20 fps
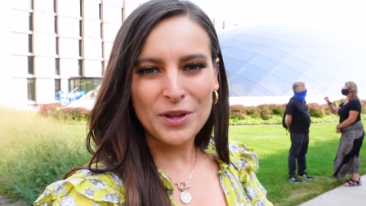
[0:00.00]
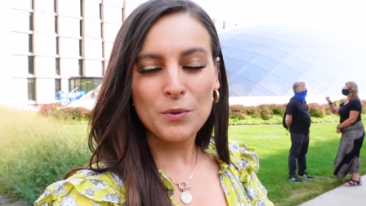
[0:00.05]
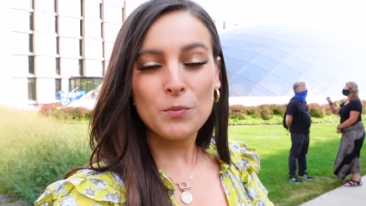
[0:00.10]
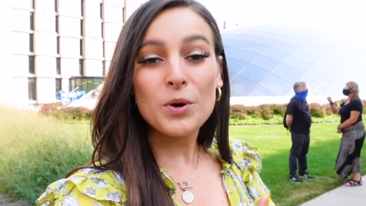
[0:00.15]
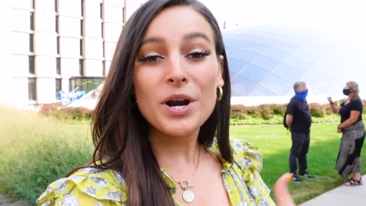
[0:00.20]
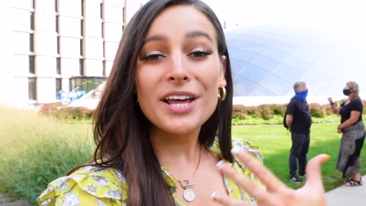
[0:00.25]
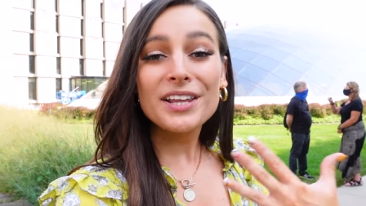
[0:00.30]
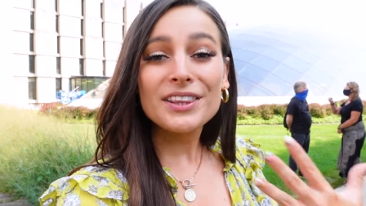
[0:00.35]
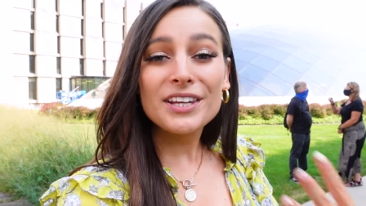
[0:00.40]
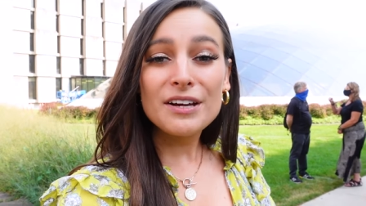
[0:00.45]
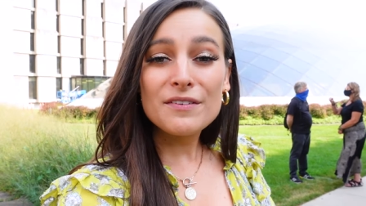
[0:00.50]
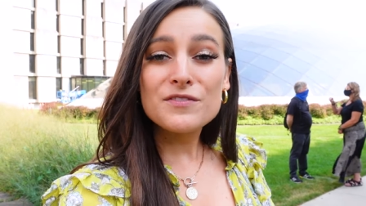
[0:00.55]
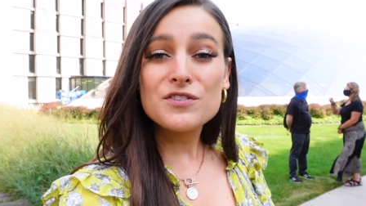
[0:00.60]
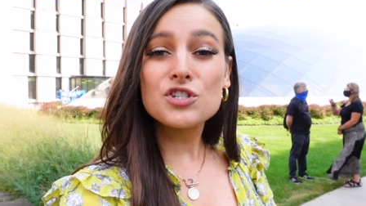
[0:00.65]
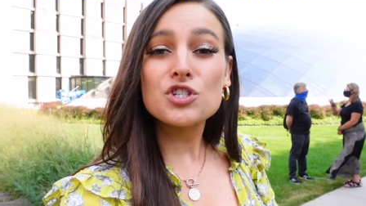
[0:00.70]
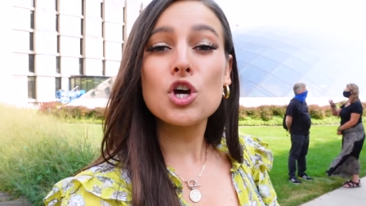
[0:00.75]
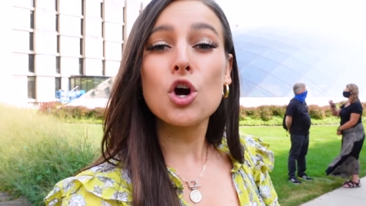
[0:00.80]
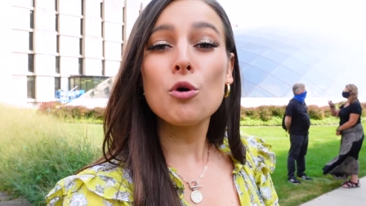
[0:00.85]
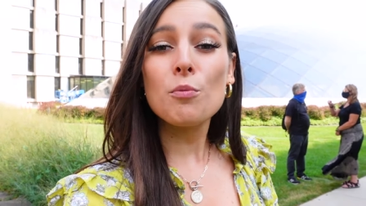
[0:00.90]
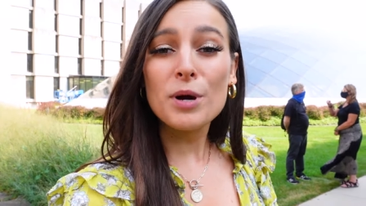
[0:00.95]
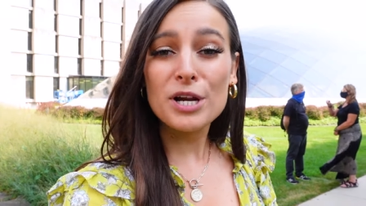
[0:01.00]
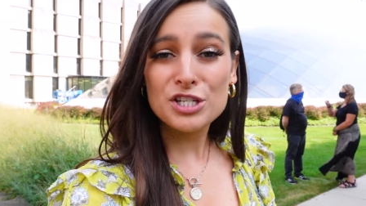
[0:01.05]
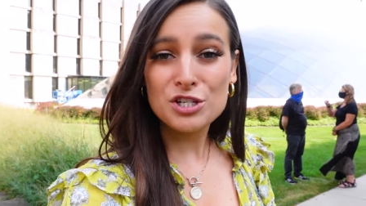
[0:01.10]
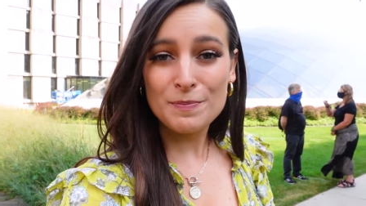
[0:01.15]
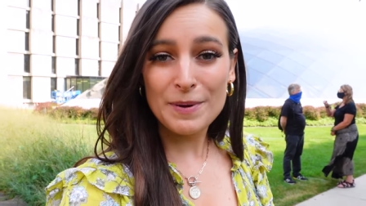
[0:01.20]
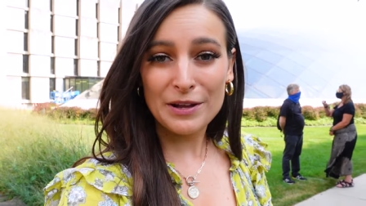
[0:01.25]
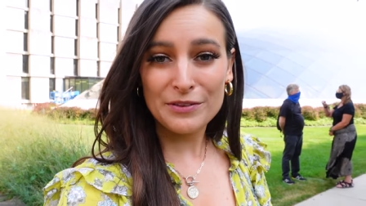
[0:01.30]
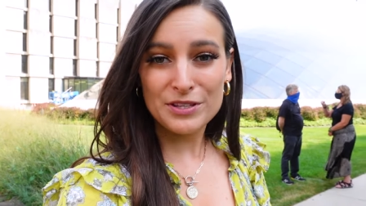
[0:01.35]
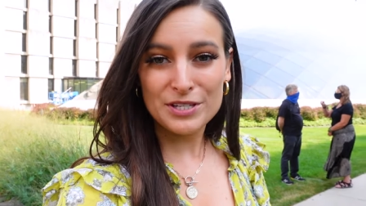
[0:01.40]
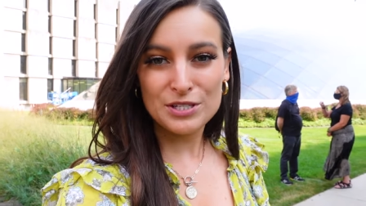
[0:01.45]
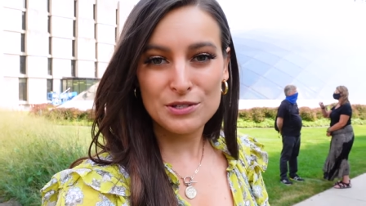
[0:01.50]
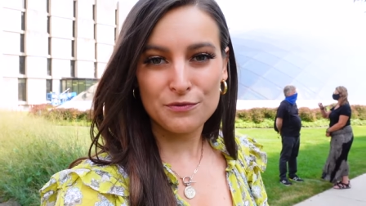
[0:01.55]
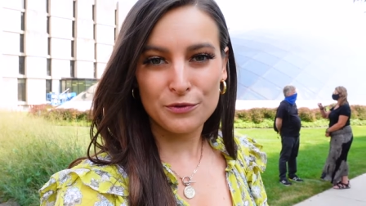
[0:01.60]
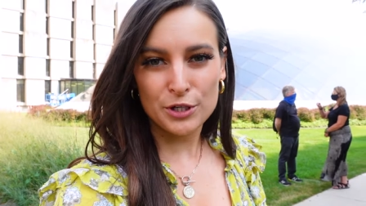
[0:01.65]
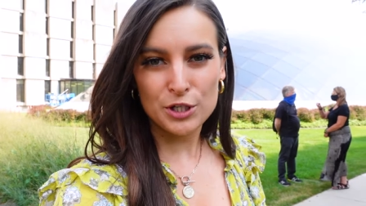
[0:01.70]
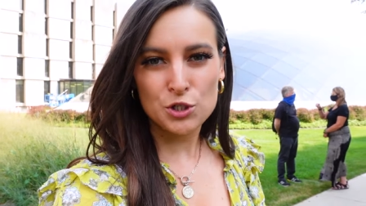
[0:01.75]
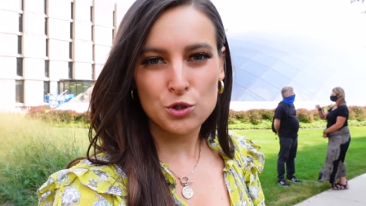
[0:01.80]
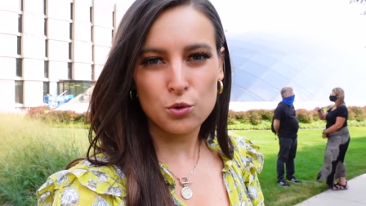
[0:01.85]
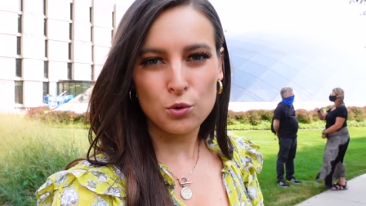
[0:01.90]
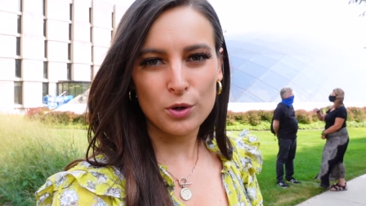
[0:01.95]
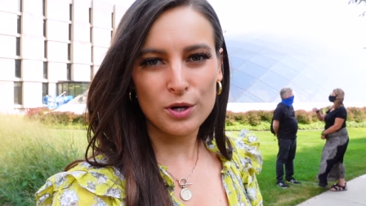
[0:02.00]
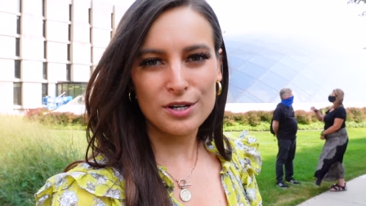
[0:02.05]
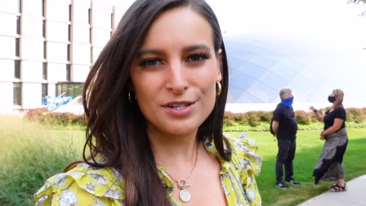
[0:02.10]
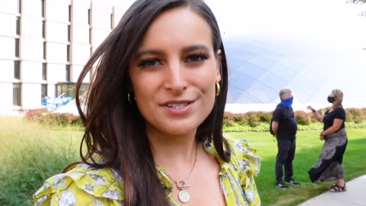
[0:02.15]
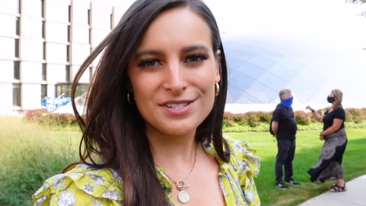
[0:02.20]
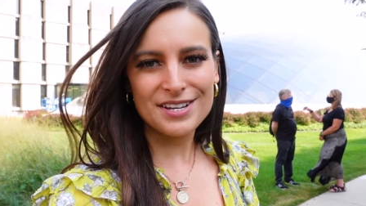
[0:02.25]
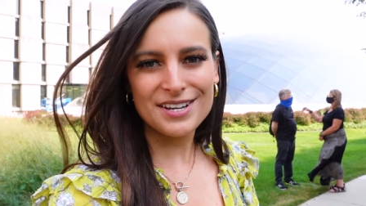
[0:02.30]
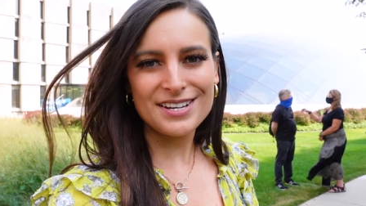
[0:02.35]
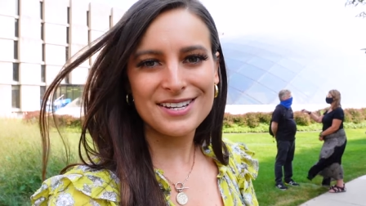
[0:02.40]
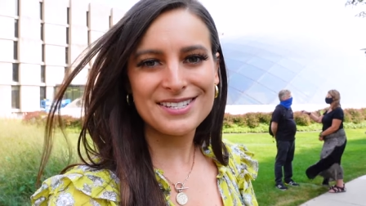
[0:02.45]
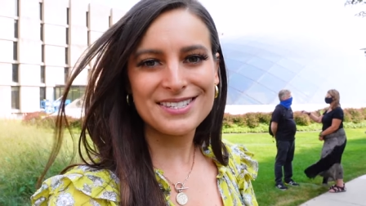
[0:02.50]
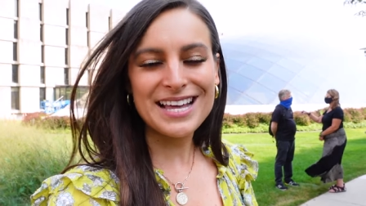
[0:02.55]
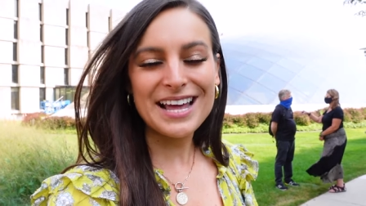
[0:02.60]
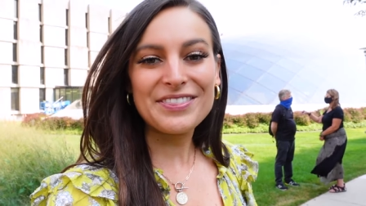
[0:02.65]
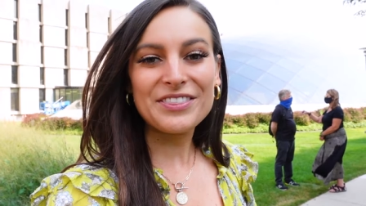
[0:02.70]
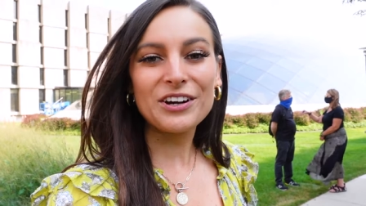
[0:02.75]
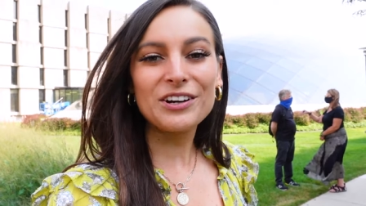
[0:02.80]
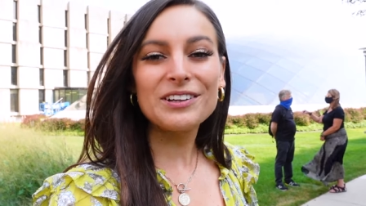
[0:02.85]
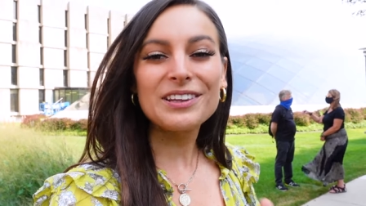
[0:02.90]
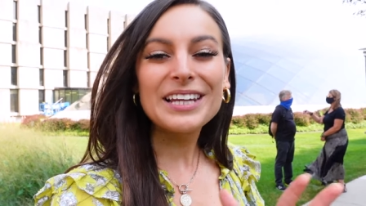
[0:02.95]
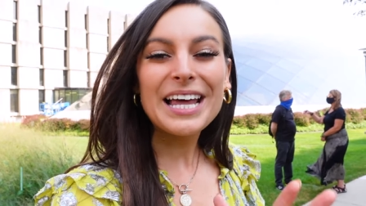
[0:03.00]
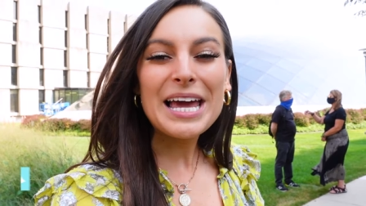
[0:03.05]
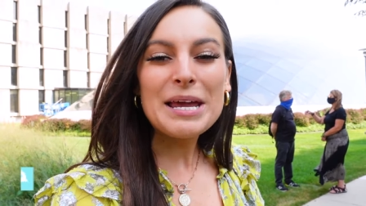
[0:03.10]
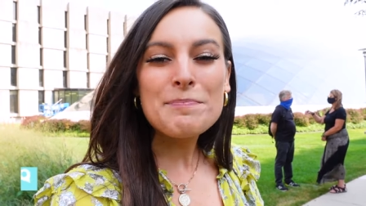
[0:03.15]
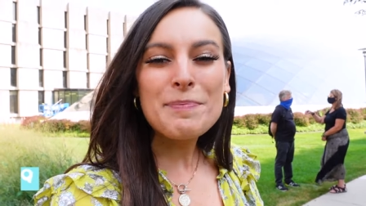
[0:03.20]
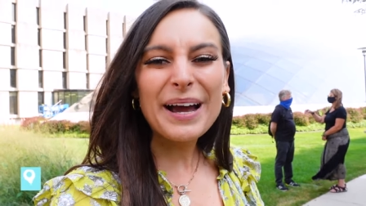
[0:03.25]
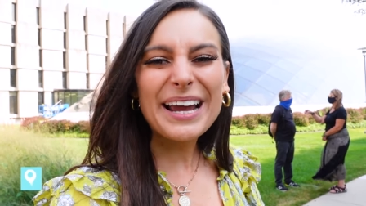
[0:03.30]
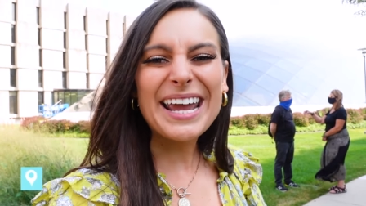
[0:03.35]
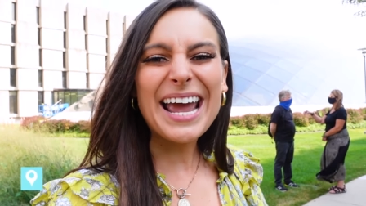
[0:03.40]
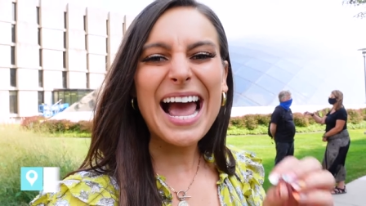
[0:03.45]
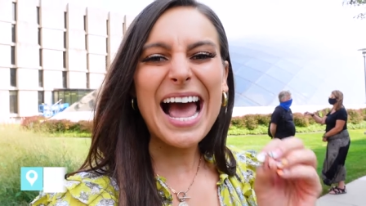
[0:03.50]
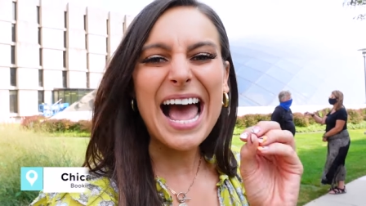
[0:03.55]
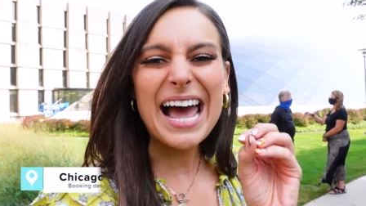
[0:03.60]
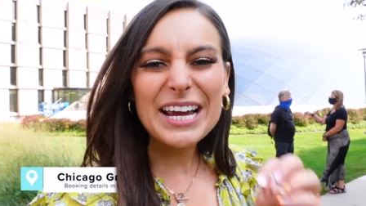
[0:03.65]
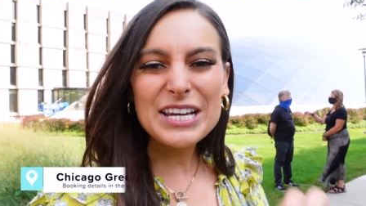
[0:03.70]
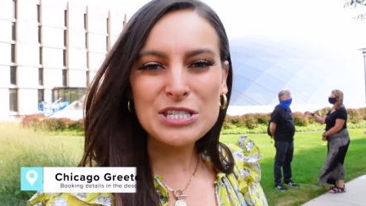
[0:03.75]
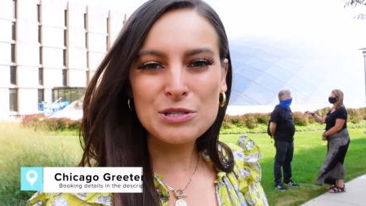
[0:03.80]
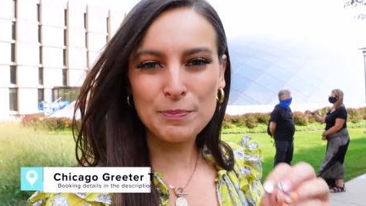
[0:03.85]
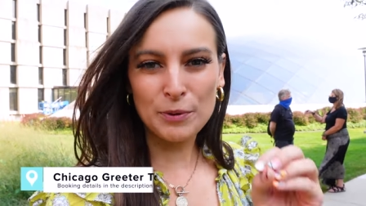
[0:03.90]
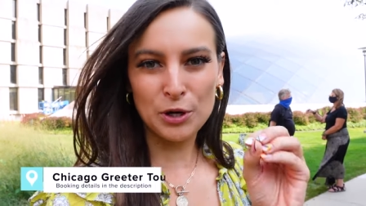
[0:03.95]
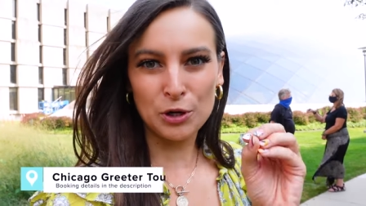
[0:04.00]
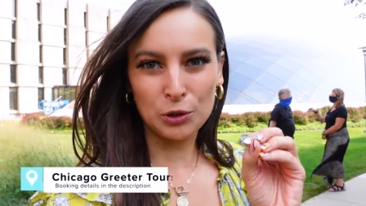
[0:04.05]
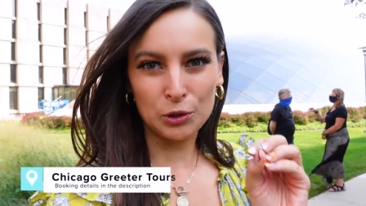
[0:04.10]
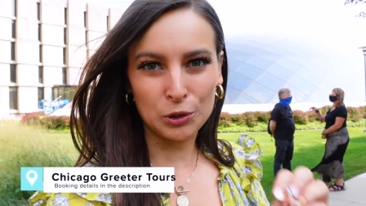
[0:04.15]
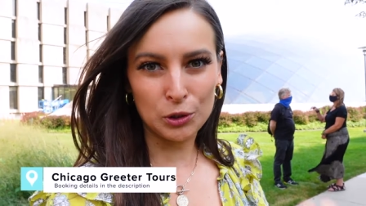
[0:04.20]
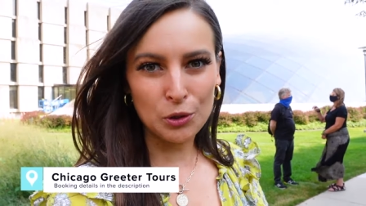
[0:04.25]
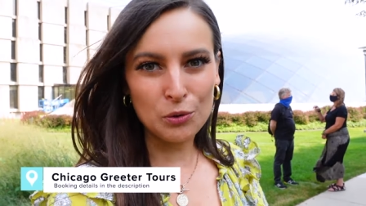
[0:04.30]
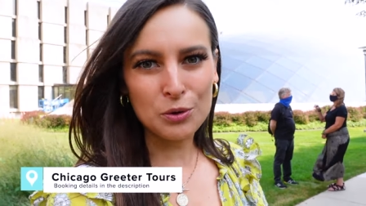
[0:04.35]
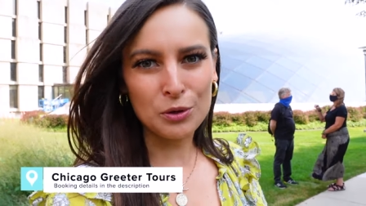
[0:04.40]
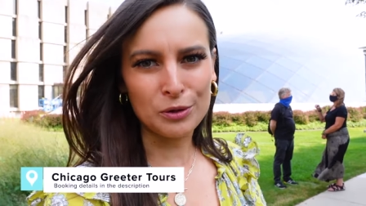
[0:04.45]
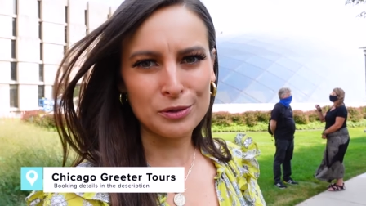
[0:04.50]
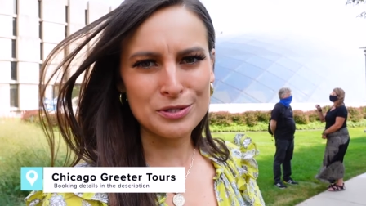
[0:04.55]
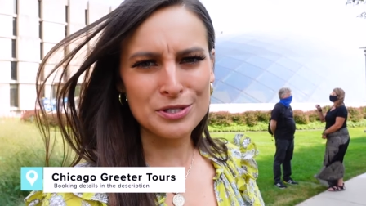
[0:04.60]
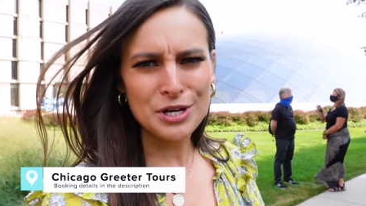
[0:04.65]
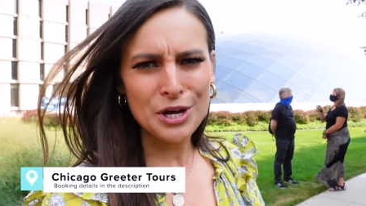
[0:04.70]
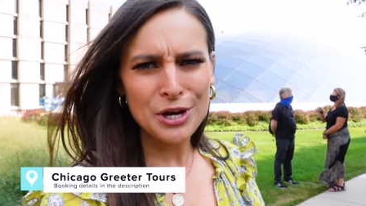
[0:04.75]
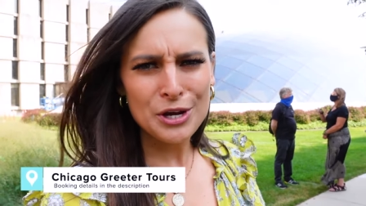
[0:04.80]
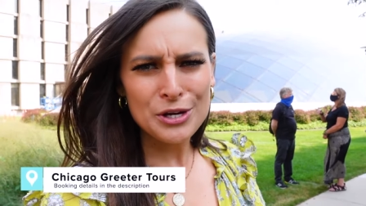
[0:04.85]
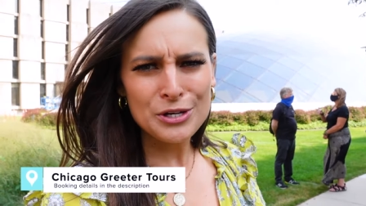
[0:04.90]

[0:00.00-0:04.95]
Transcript: And what I love so much about these free tours is that they're led by expert locals.